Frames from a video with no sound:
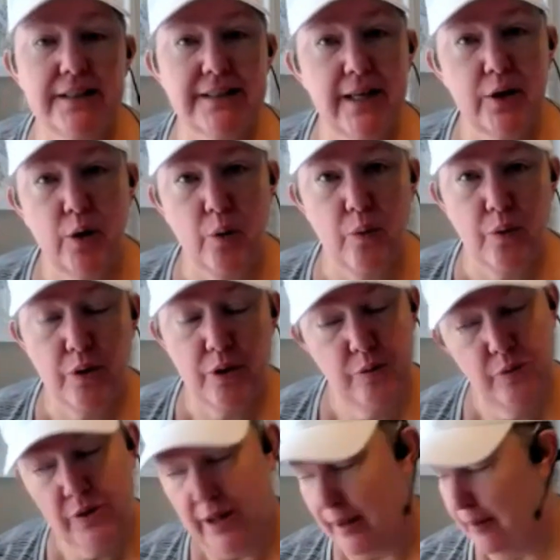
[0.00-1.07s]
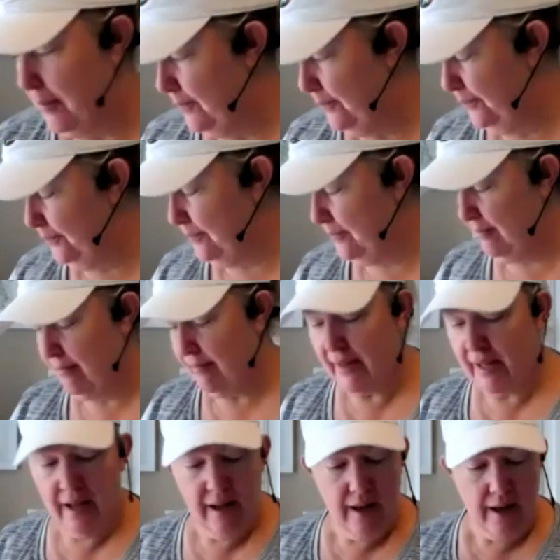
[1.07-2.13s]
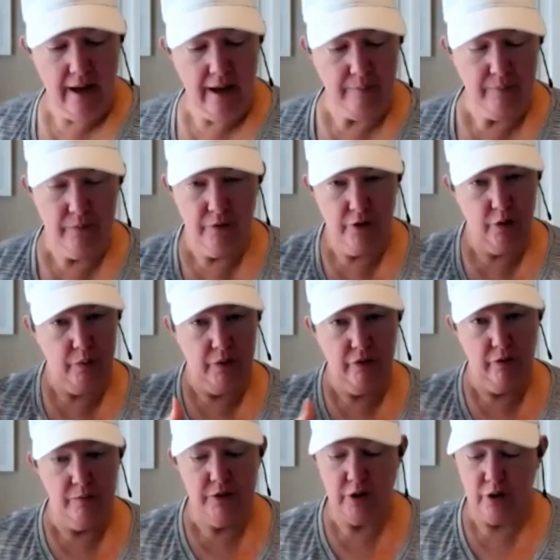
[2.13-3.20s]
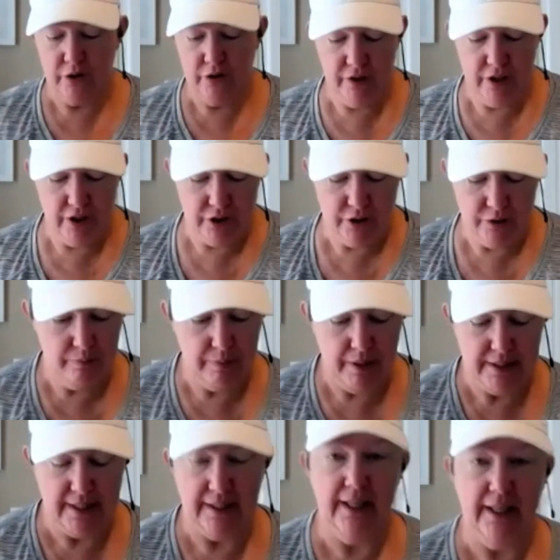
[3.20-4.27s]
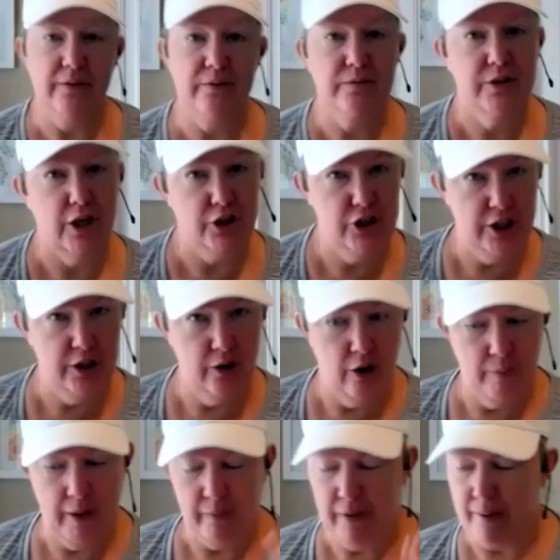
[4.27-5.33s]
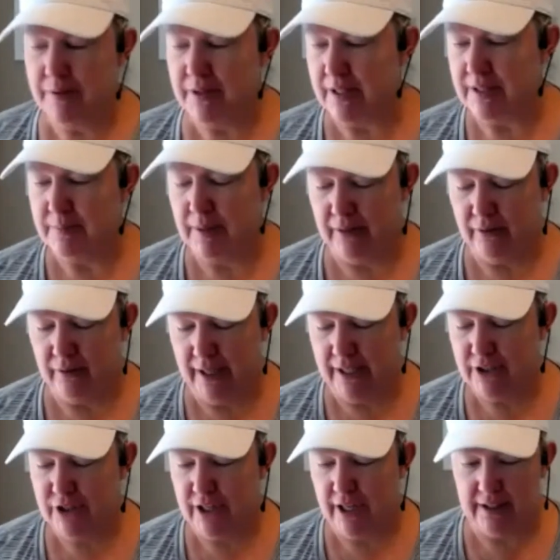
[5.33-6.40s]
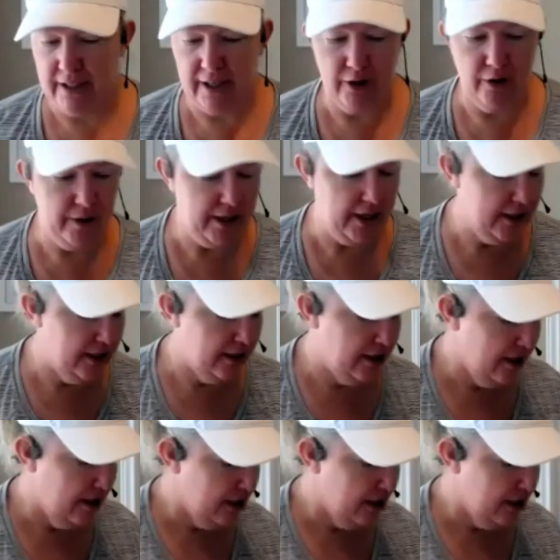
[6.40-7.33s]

as I go through them, going from start to finish, basically touching all my whips. That's my little hashtag that I created.